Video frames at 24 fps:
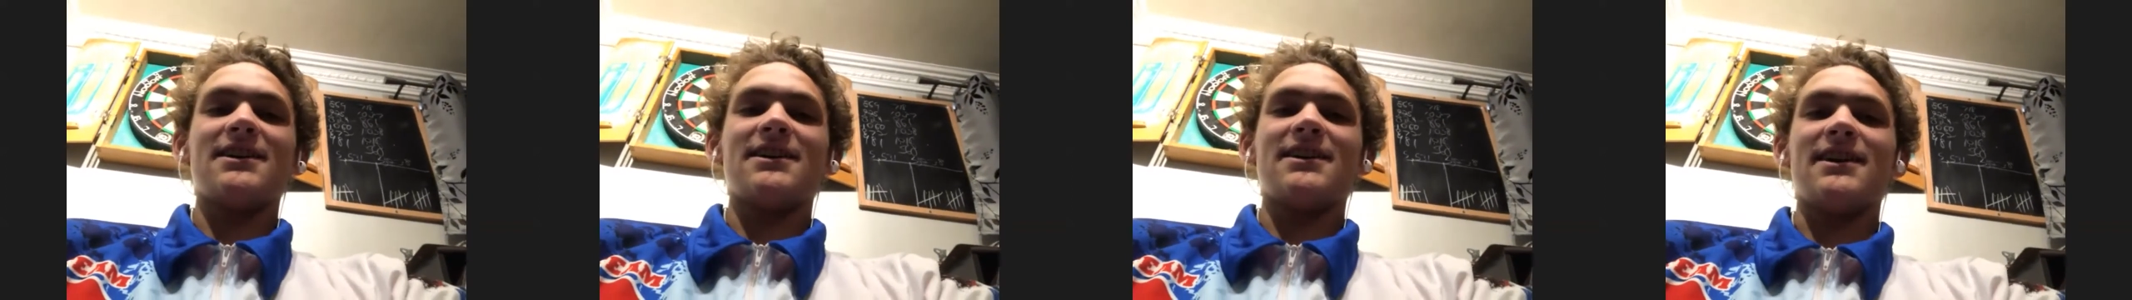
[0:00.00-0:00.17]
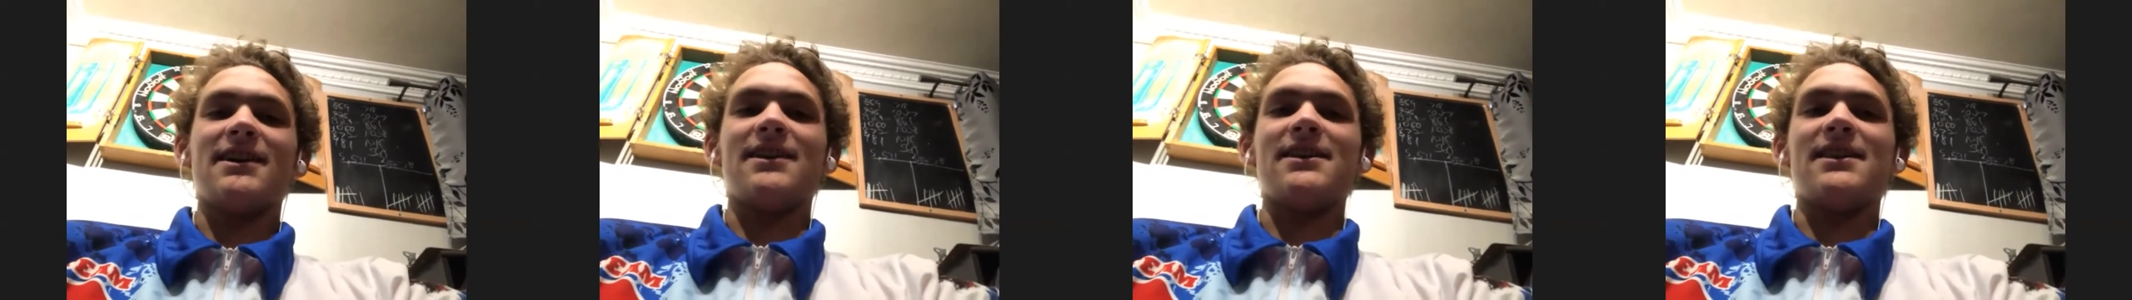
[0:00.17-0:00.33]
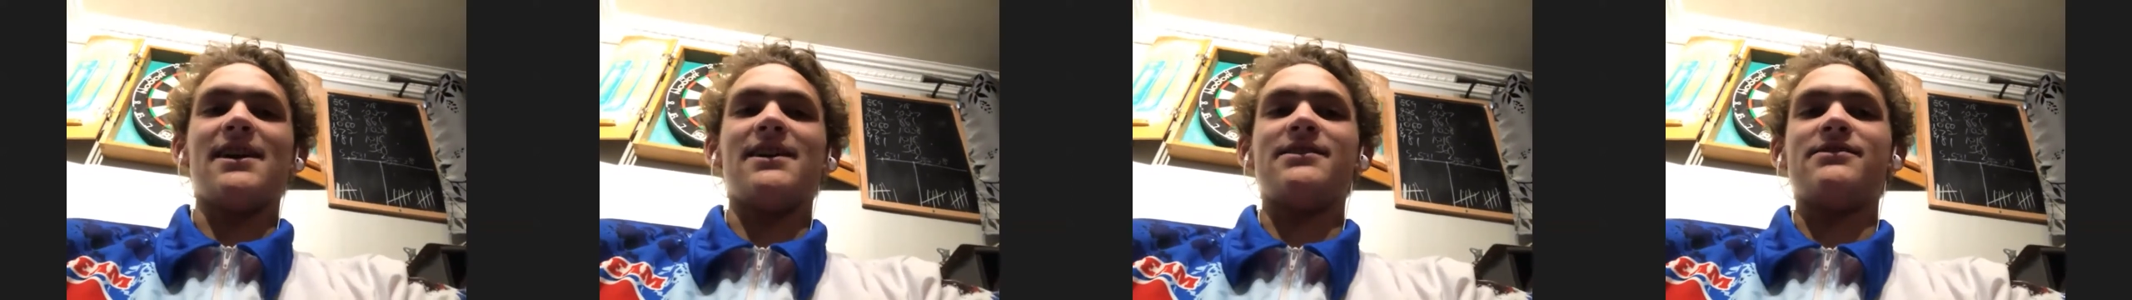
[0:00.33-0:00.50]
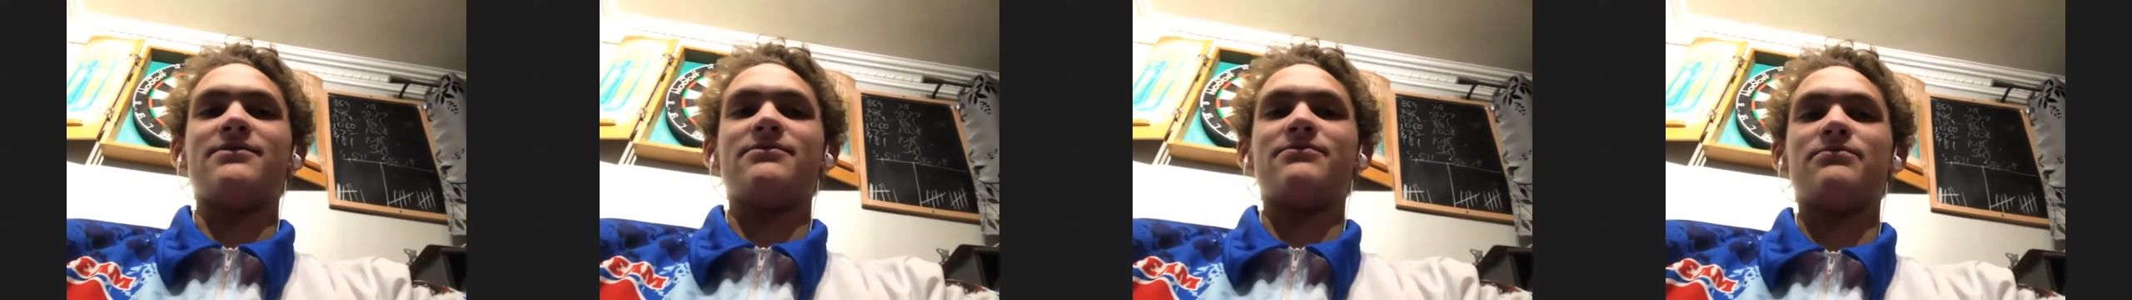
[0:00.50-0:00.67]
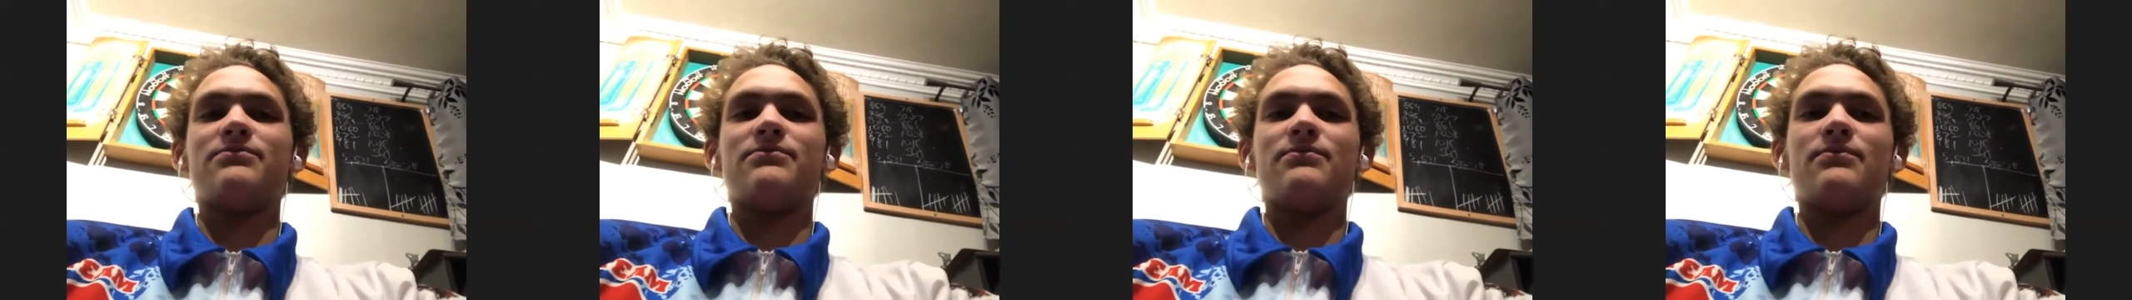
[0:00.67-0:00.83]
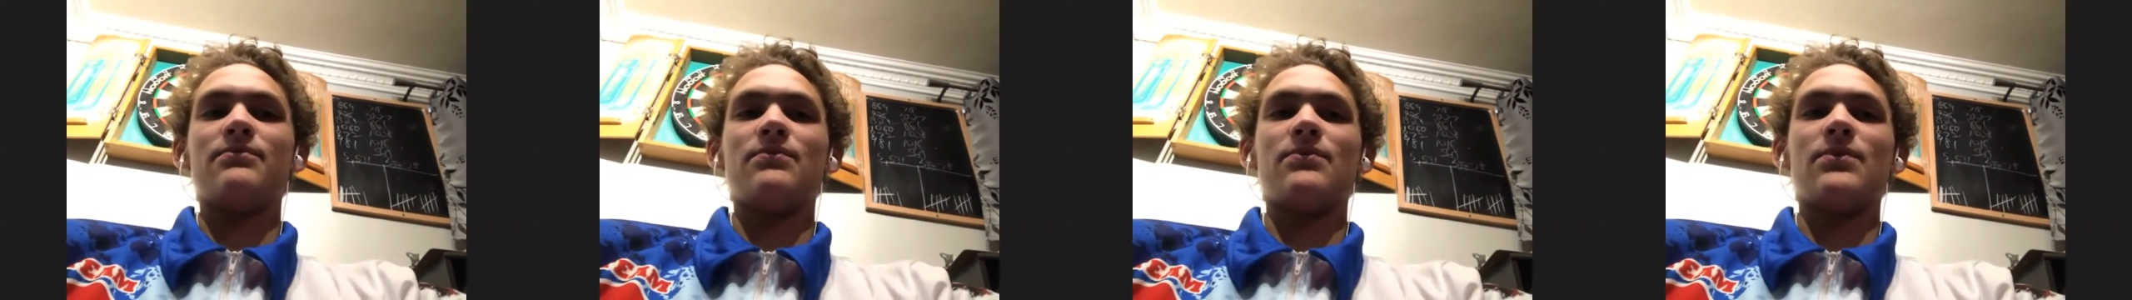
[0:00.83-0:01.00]
And then
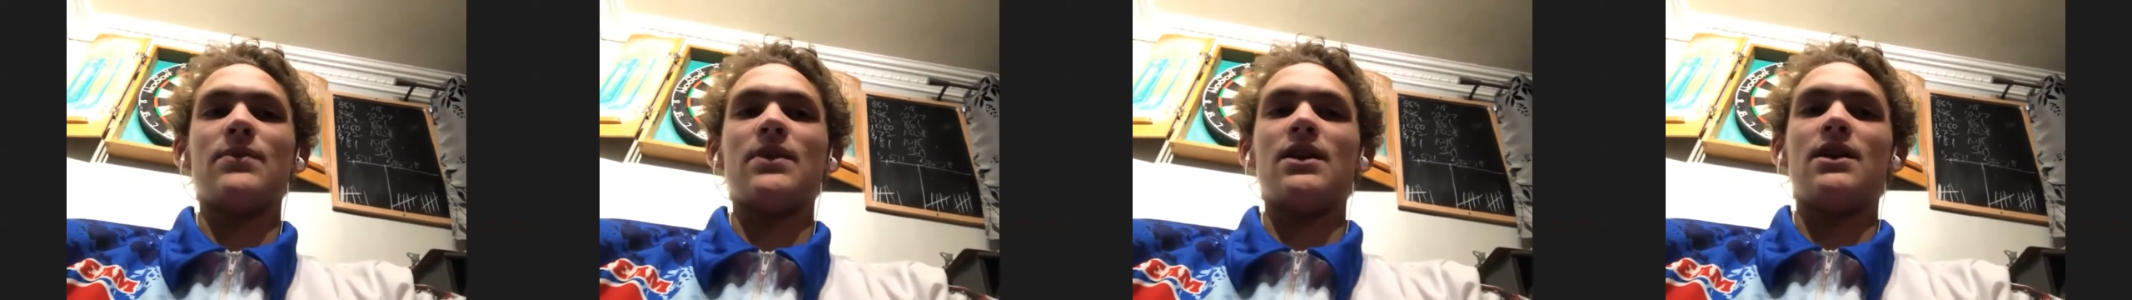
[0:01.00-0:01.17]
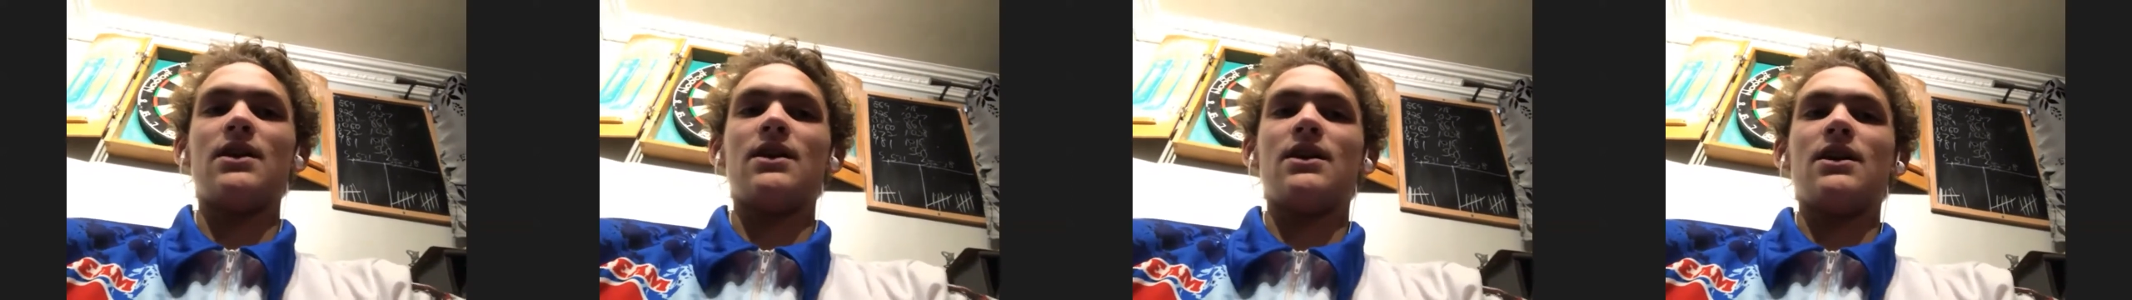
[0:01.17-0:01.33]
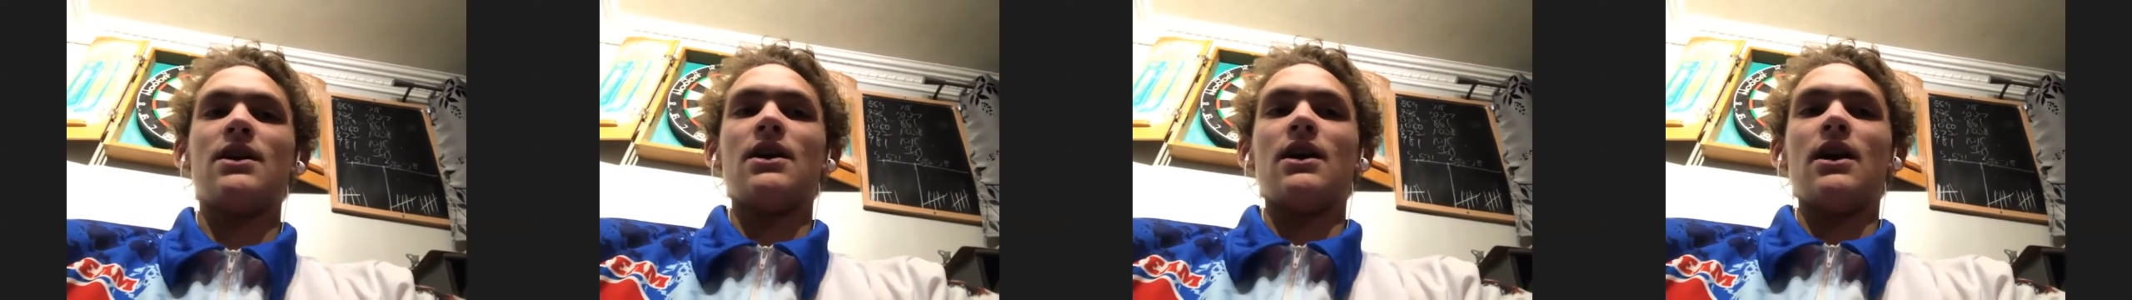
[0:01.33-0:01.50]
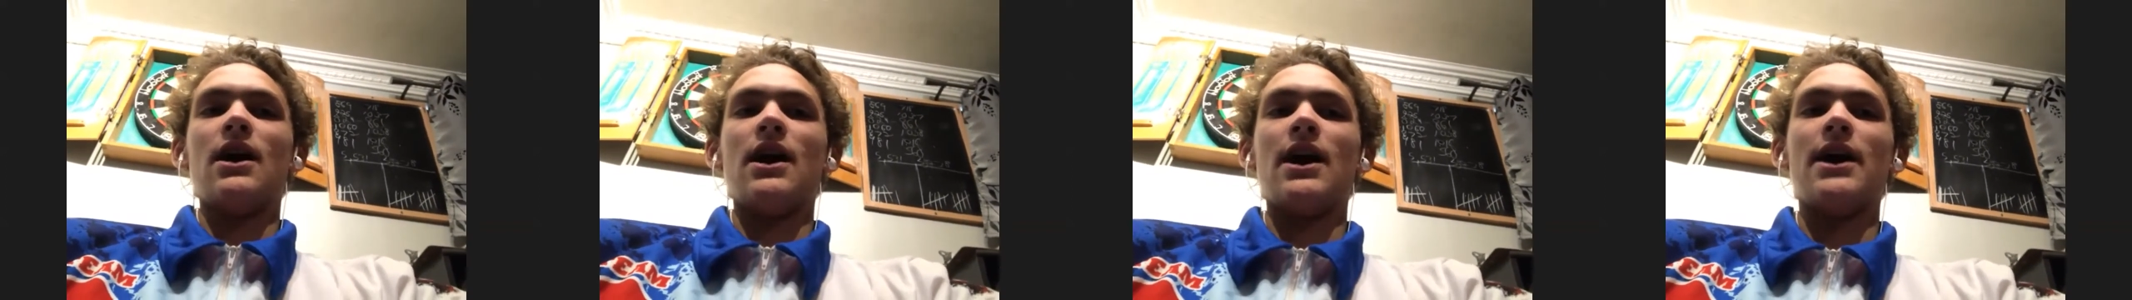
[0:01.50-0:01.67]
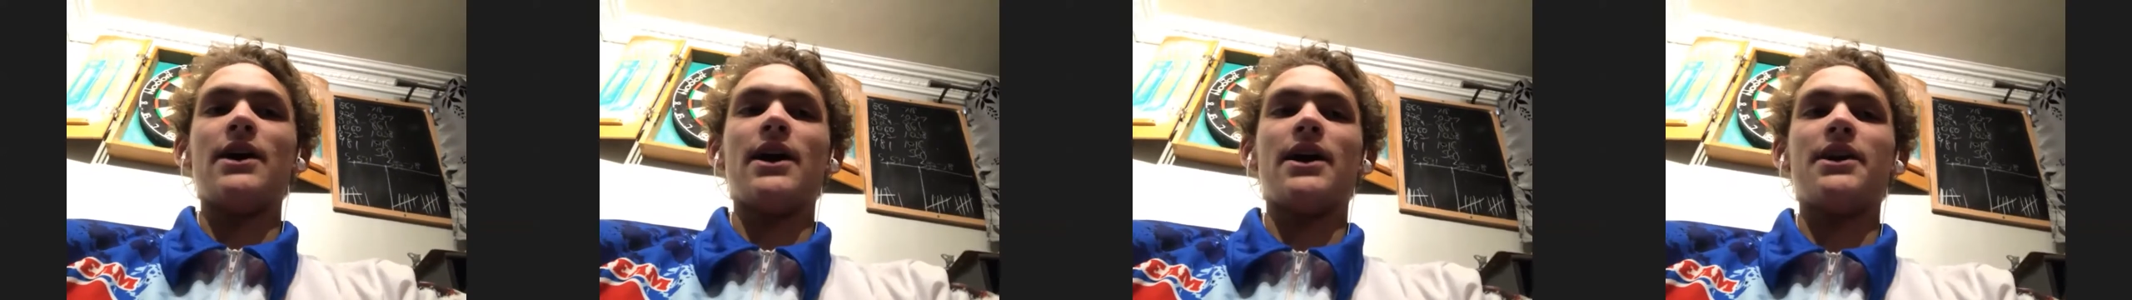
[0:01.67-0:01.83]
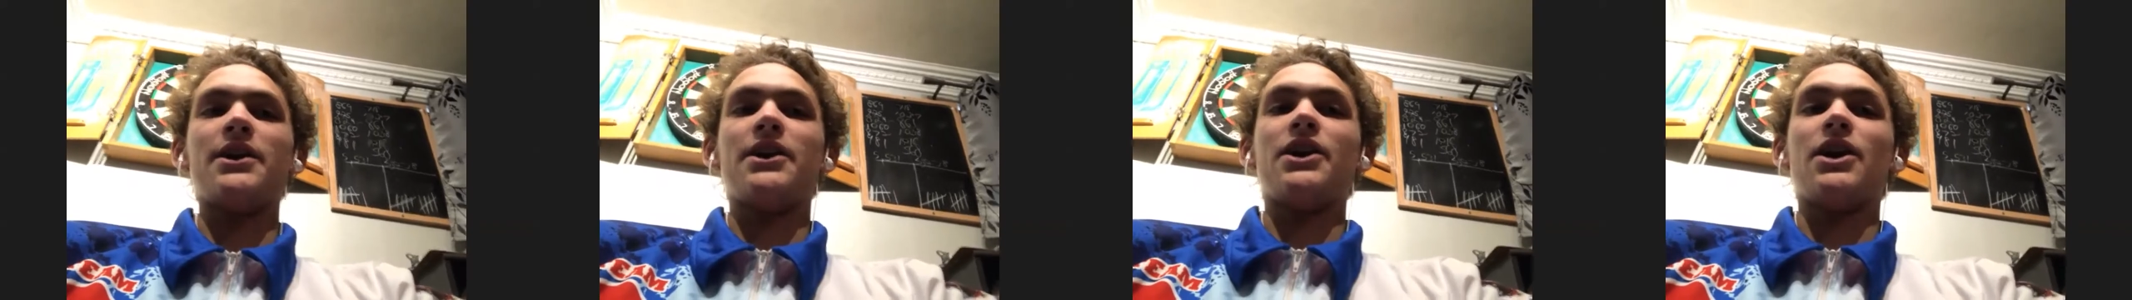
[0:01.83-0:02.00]

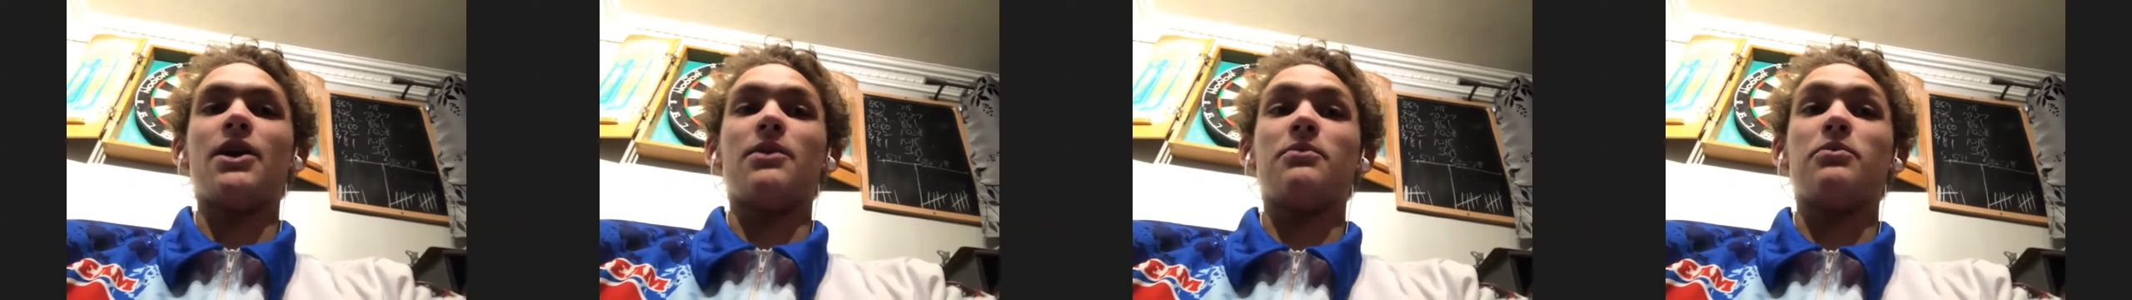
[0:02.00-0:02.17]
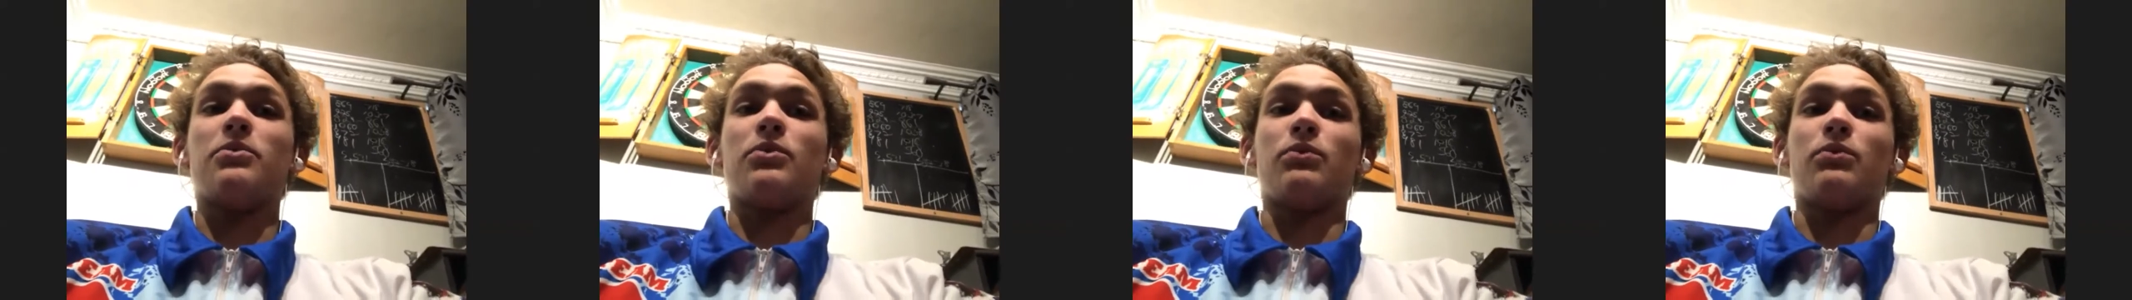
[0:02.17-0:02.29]
I ended up